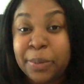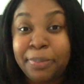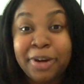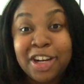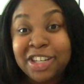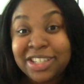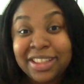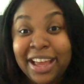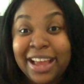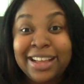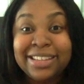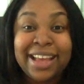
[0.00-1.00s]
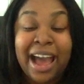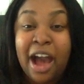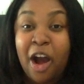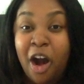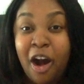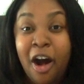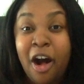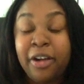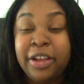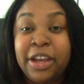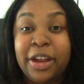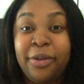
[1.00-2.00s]
to push things at
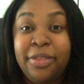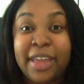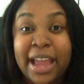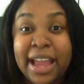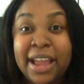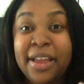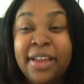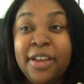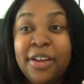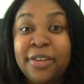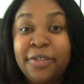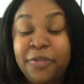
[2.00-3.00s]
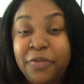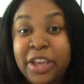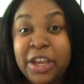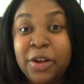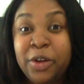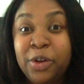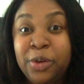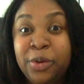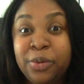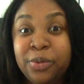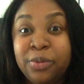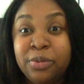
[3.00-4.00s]
all. You know, they
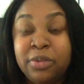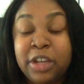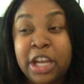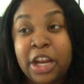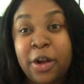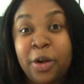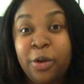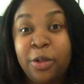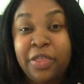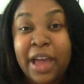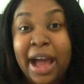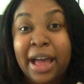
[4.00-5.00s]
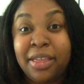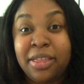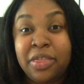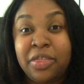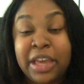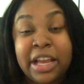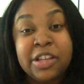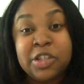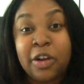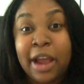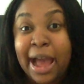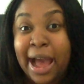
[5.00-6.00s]
feel, you know, that things
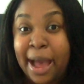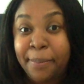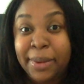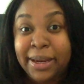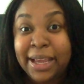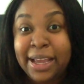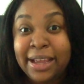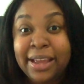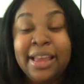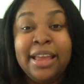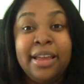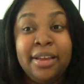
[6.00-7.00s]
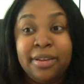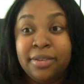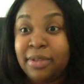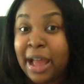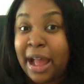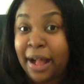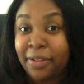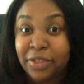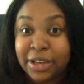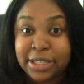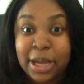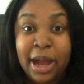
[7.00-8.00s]
are happening at
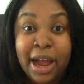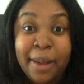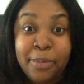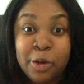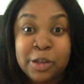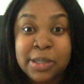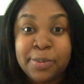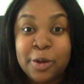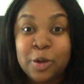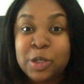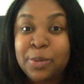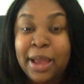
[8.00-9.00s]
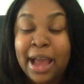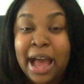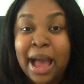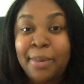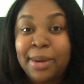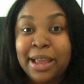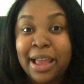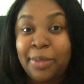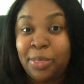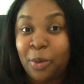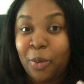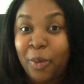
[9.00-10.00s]
the time they're supposed to be happening
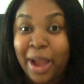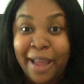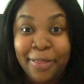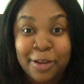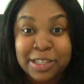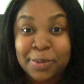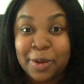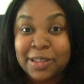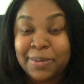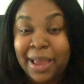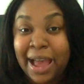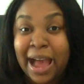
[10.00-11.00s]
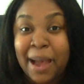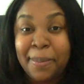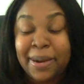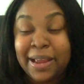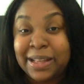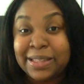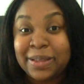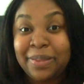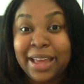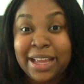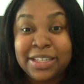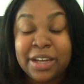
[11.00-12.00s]
and the way they're supposed to be happening. And so
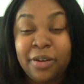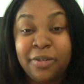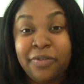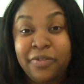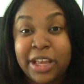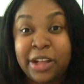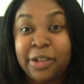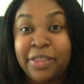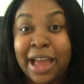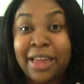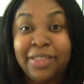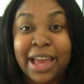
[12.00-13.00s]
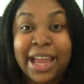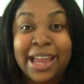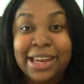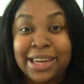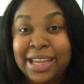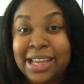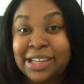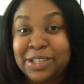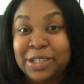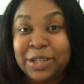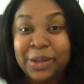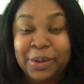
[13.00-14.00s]
they don't feel that they need
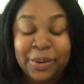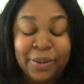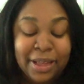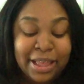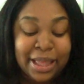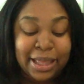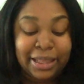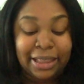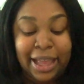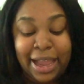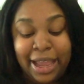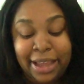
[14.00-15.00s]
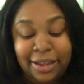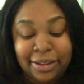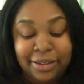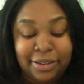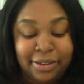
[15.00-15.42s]
to like